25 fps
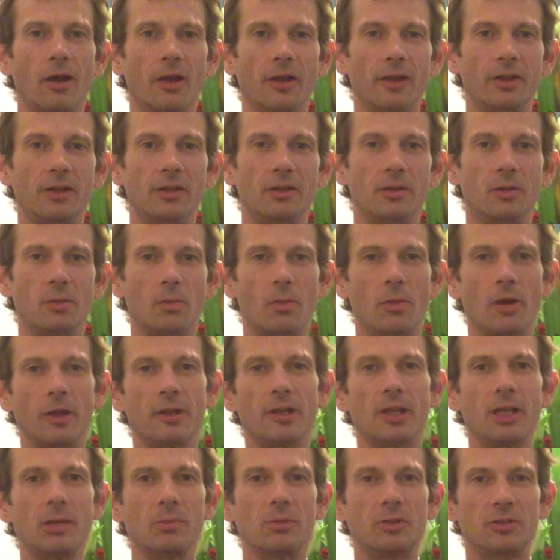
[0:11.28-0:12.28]
Hi, my
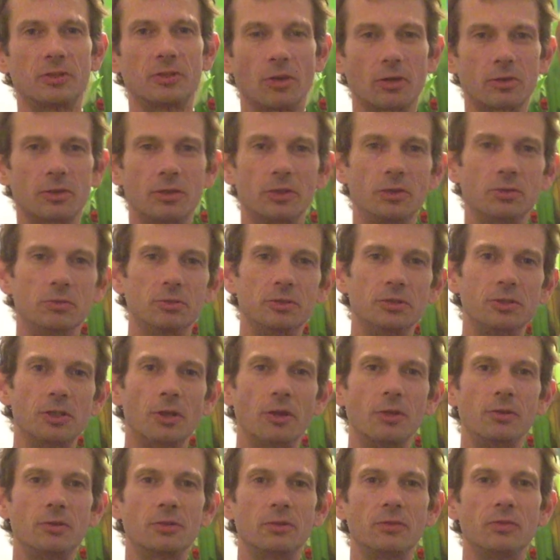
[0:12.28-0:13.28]
name is Dr. Ewan
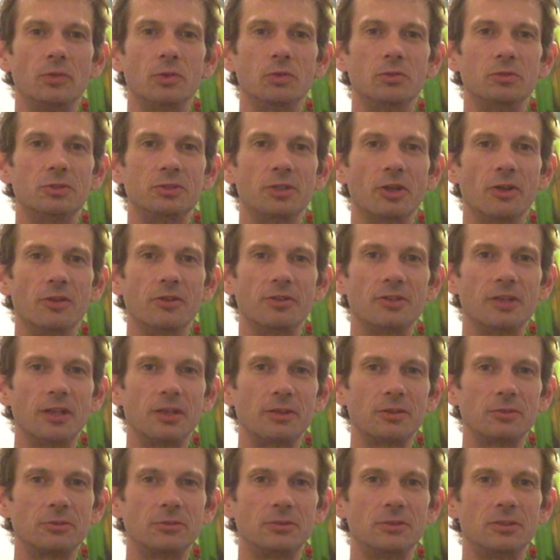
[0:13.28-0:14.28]
Jones of Ewan Jones
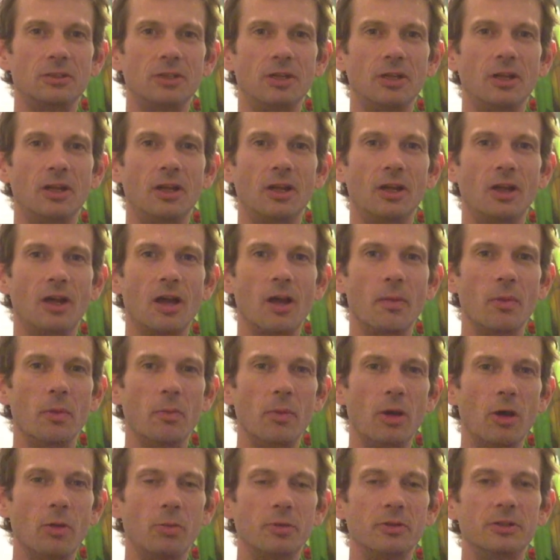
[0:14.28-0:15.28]
Dental. I'm a
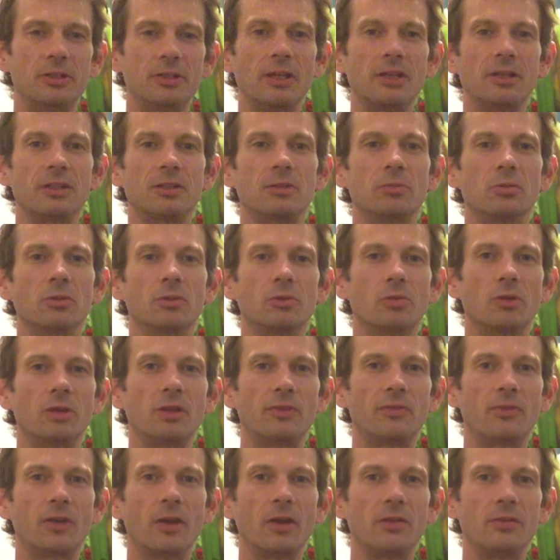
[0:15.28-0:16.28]
Melbourne dentist with
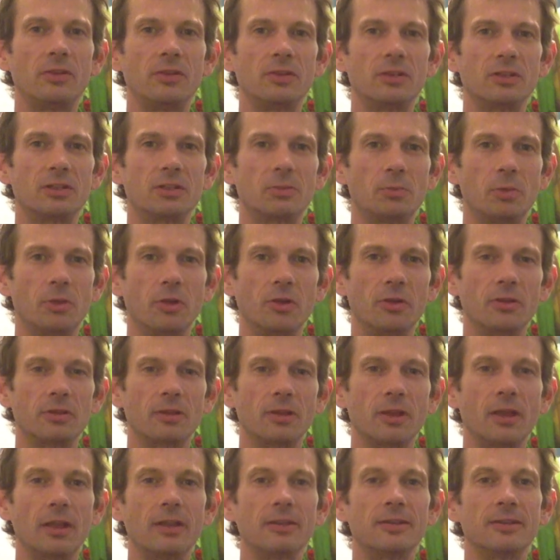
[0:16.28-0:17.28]
25 years experience,
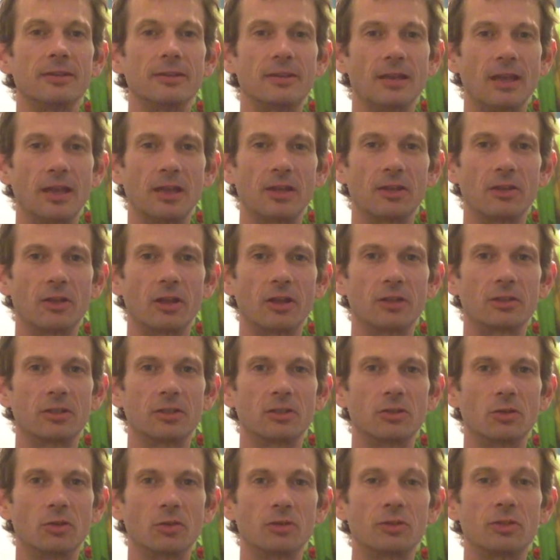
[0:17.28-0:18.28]
and today I'd like to
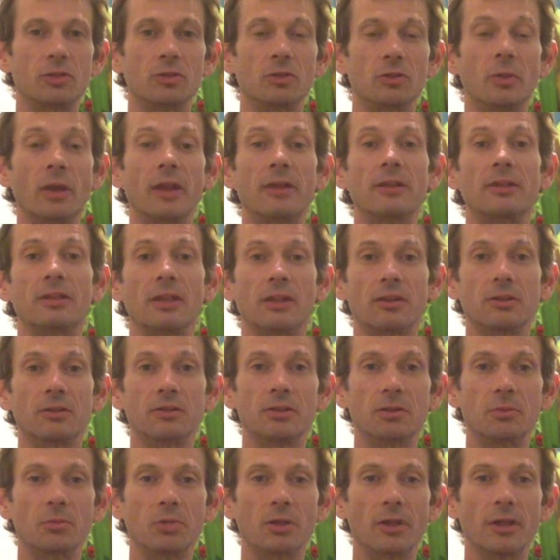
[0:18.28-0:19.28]
talk to you about dental
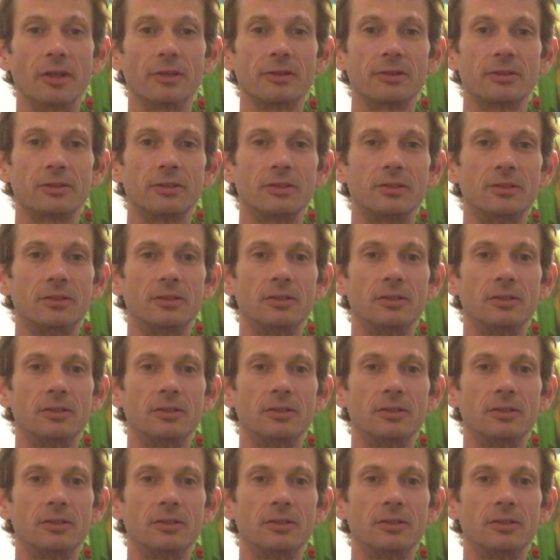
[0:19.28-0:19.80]
implants.